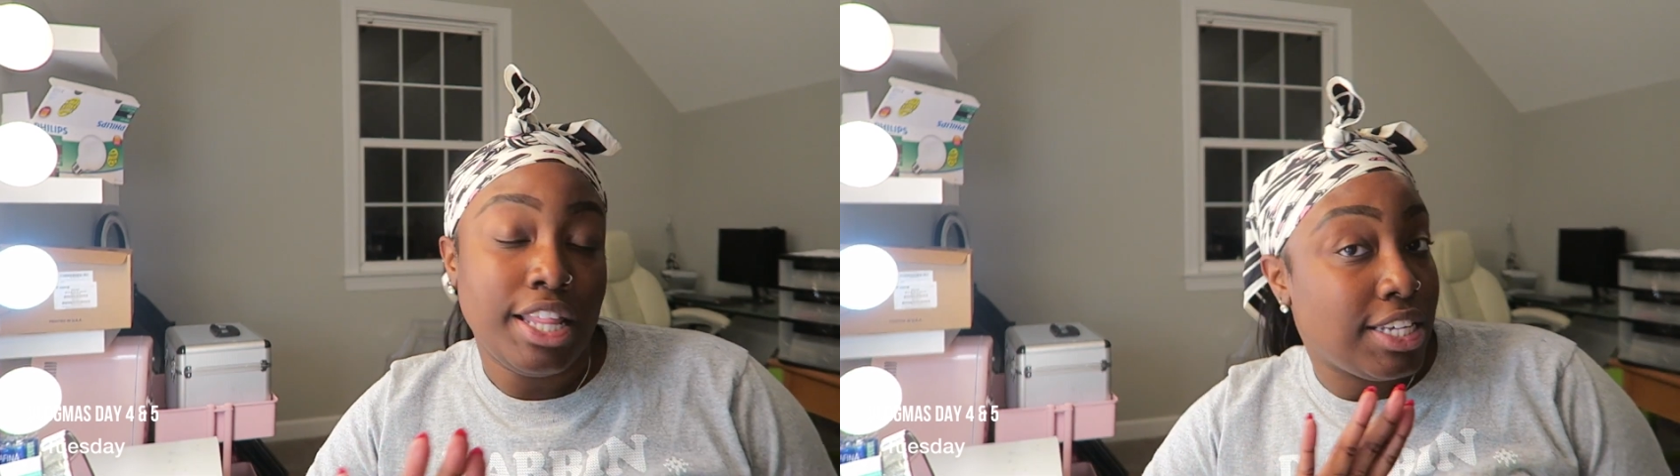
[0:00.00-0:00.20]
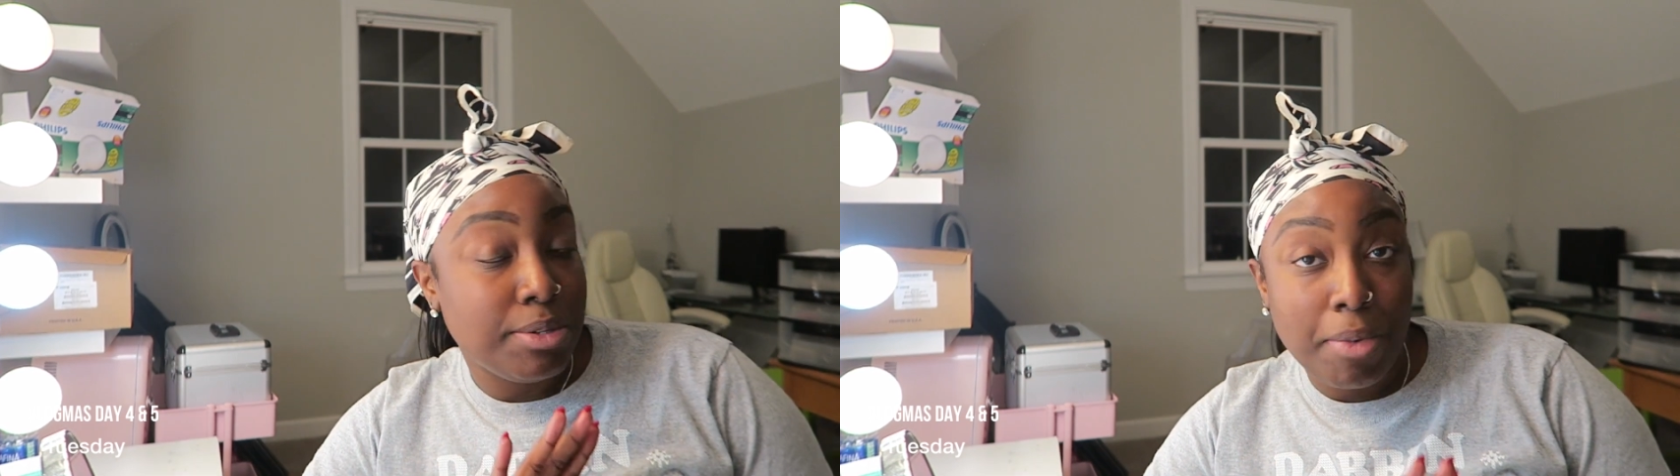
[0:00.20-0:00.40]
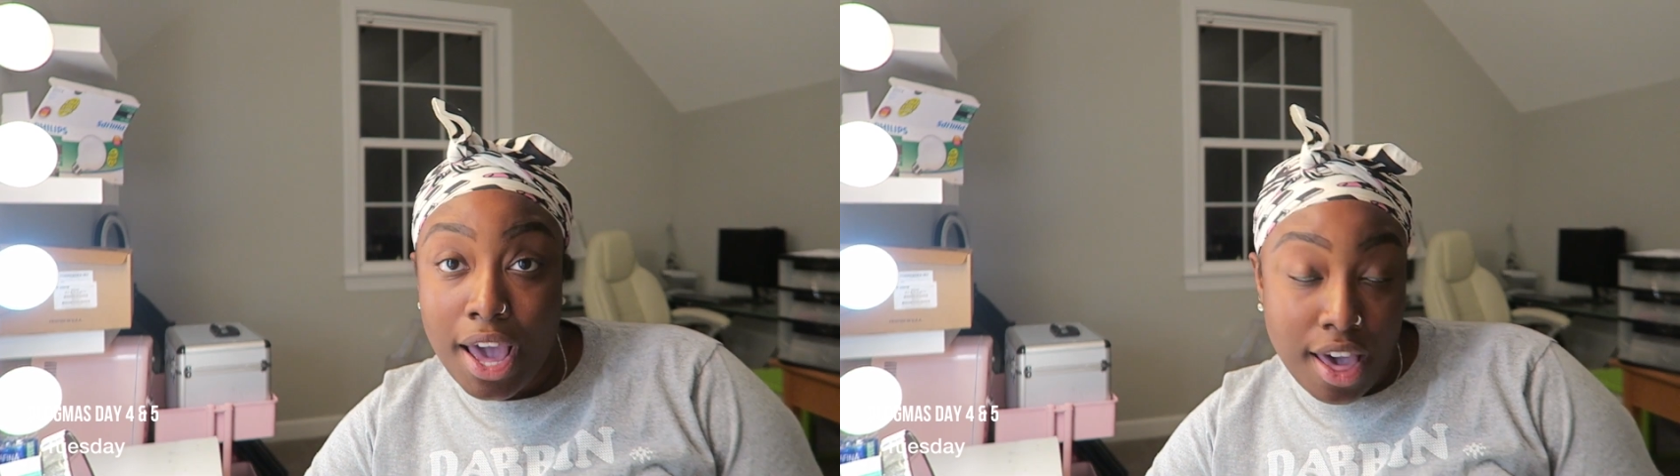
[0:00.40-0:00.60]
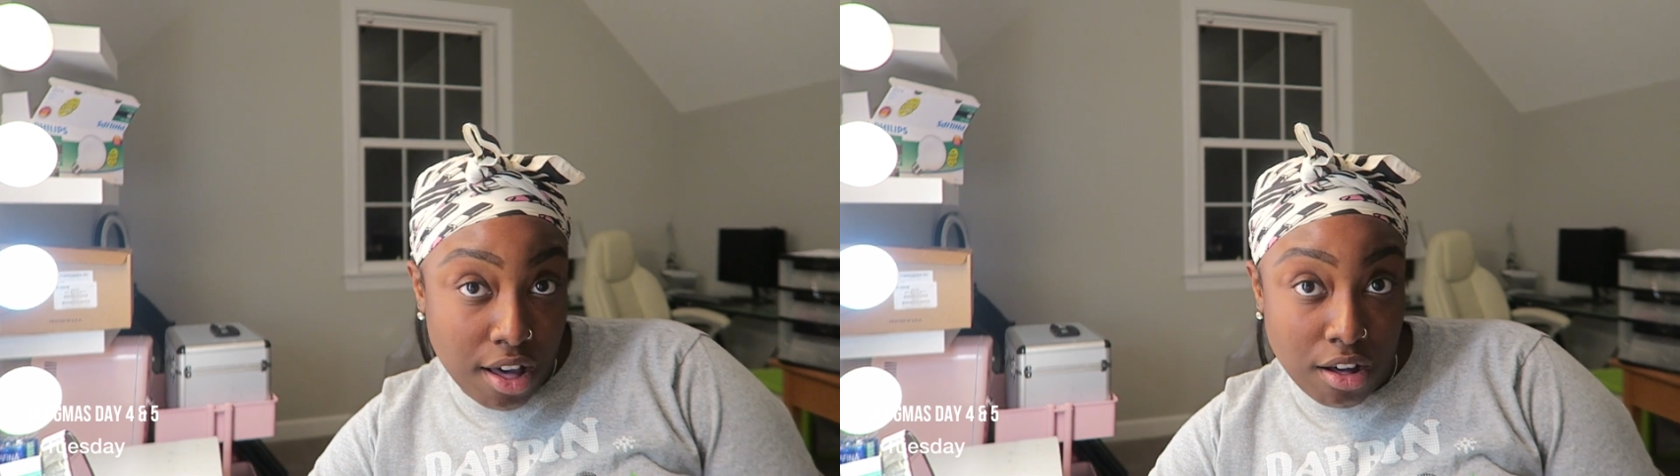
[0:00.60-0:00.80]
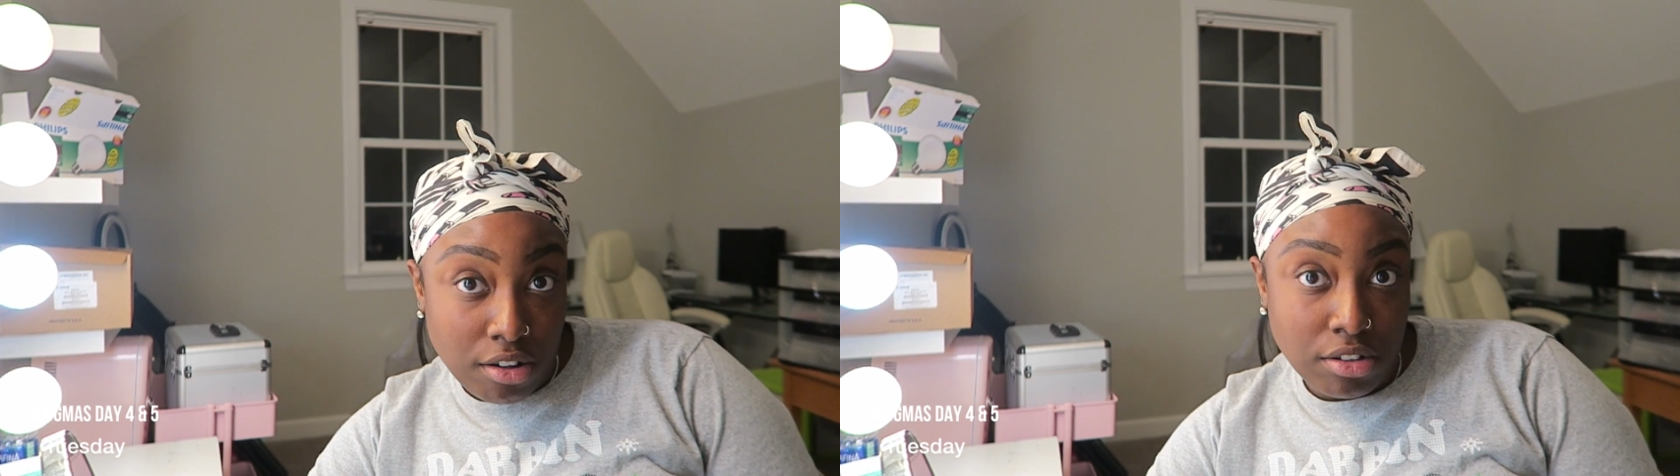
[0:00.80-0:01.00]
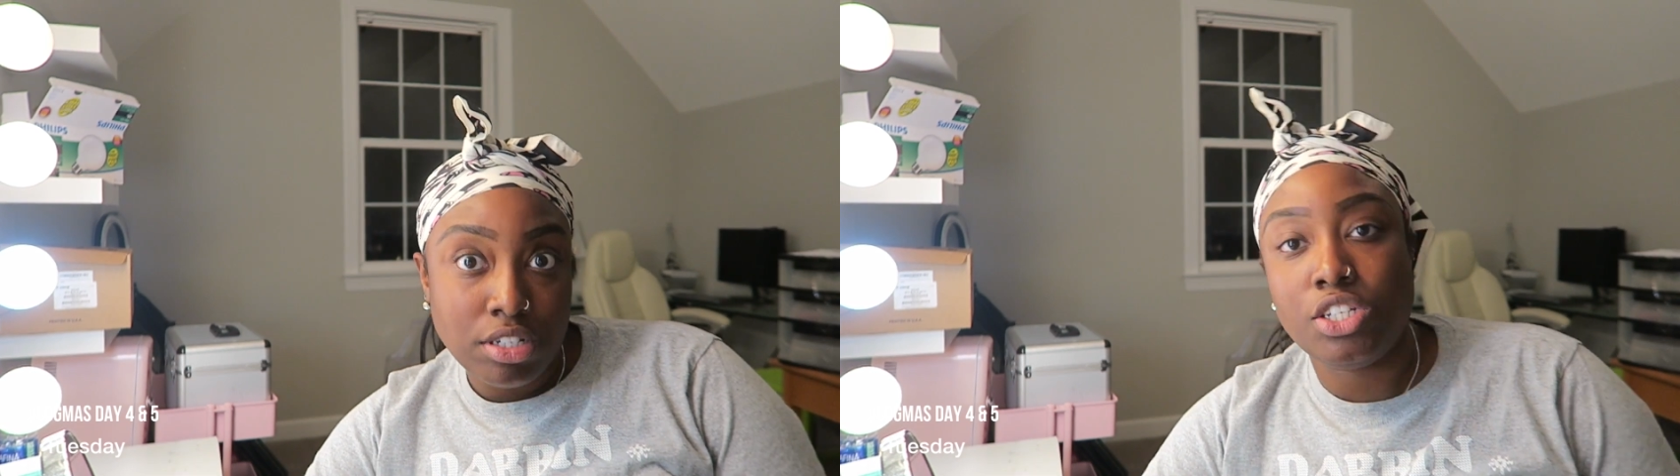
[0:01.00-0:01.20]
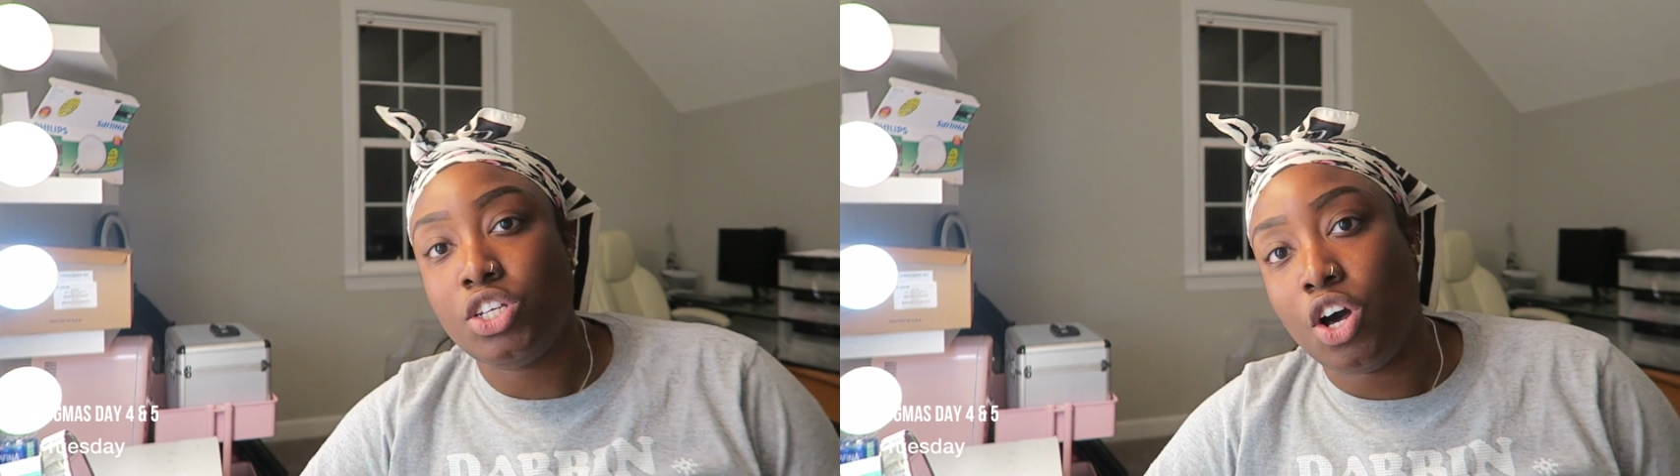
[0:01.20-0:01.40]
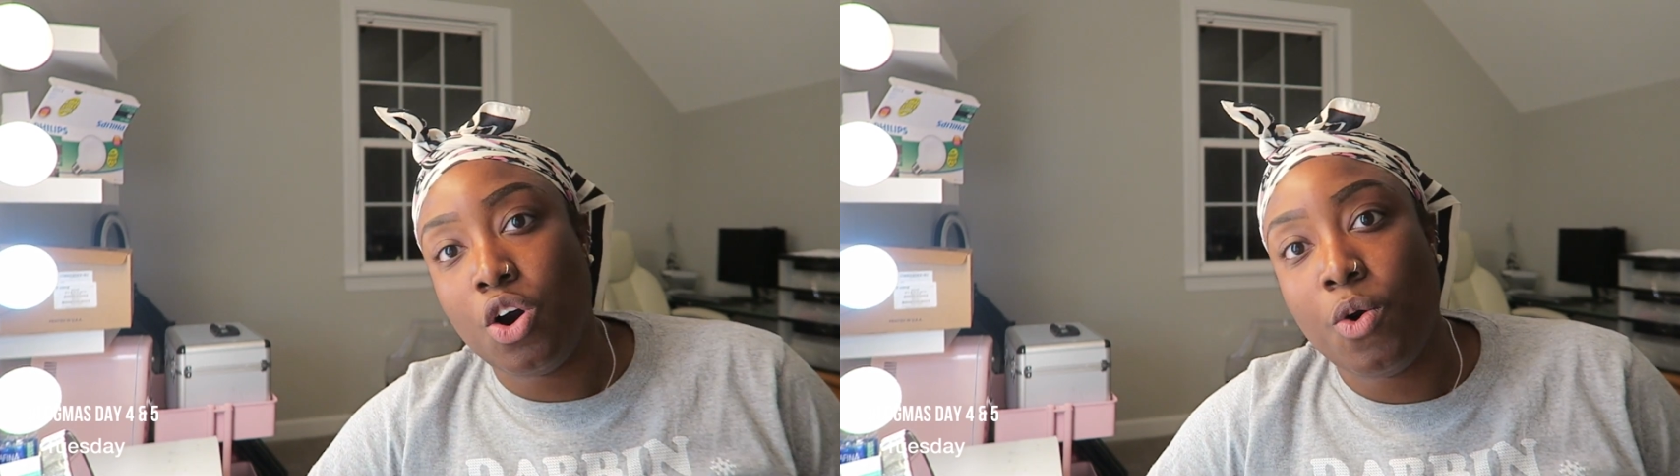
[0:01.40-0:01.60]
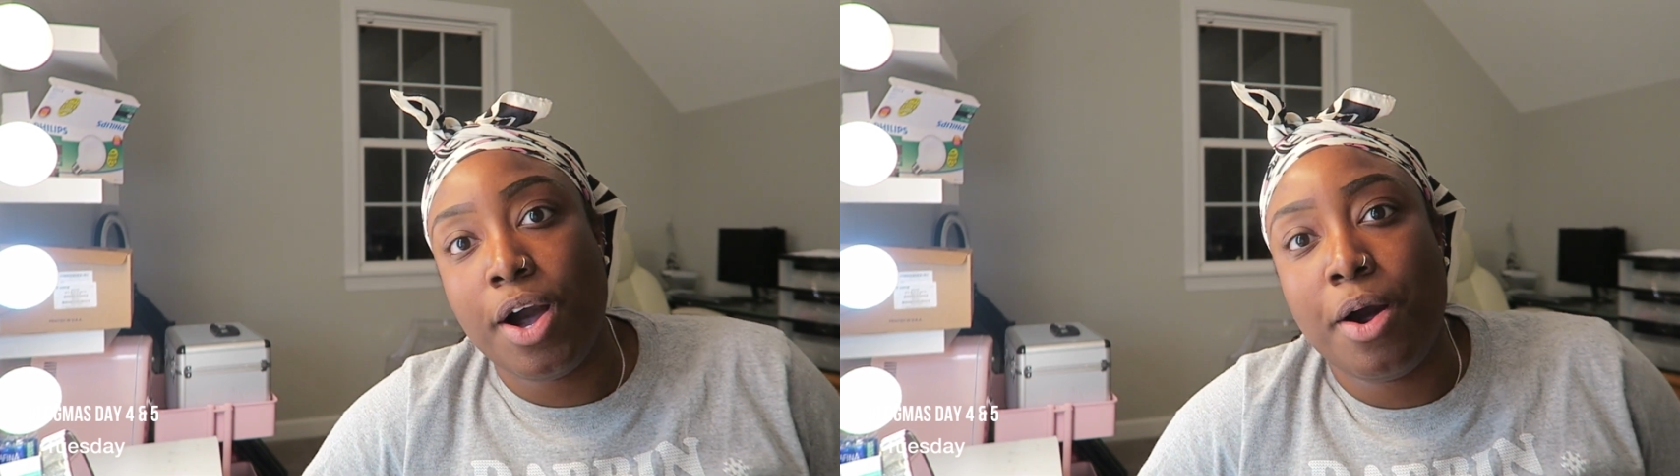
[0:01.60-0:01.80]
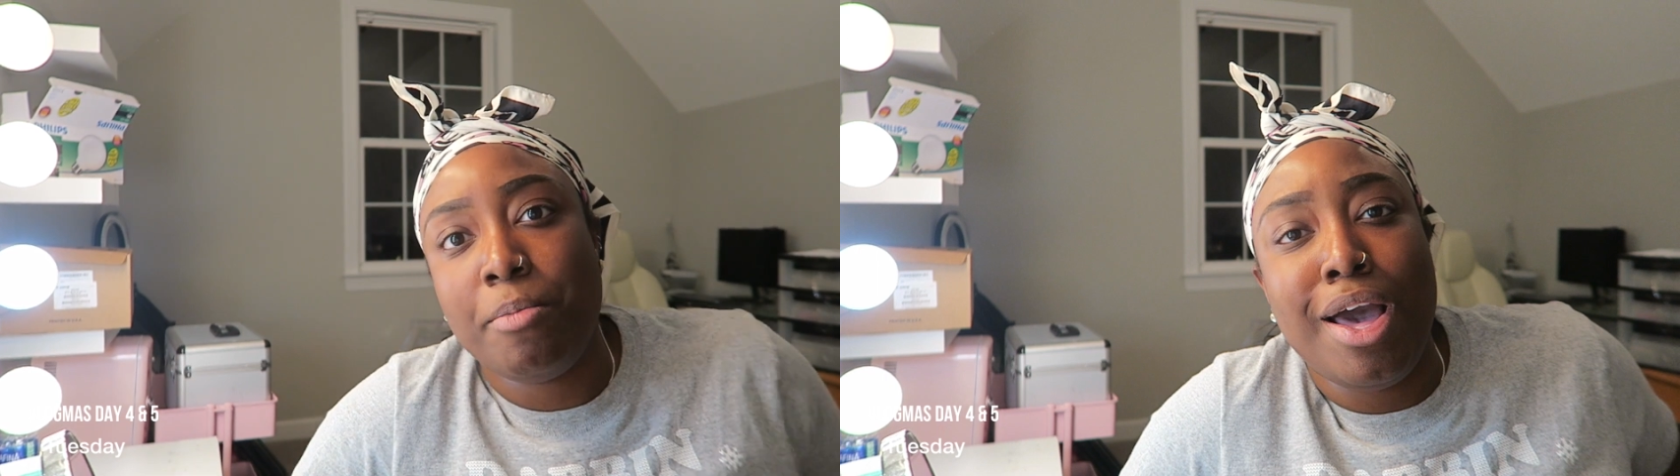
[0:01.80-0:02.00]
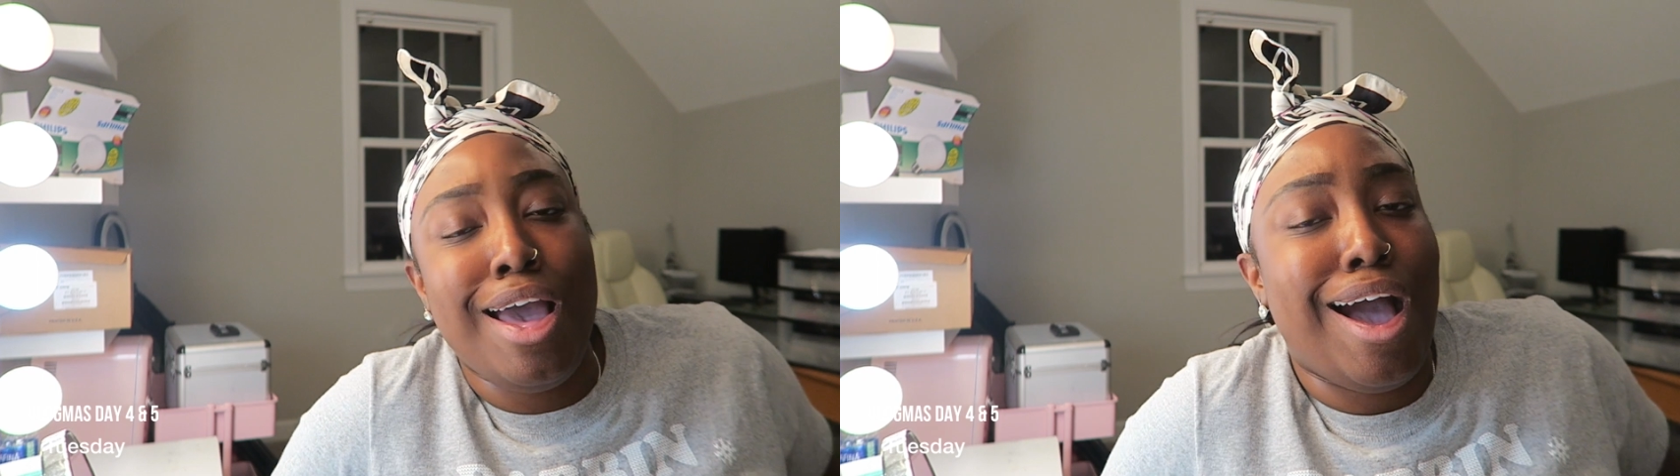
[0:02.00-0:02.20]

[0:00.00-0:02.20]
that's my L. So I